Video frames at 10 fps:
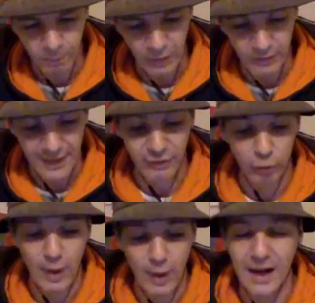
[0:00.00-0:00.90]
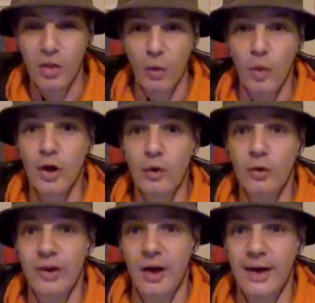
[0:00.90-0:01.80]
That's where the work
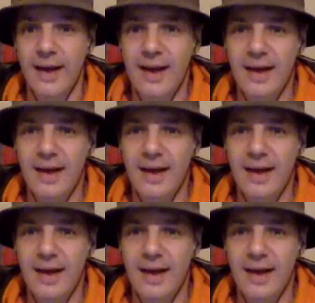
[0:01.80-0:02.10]
was done.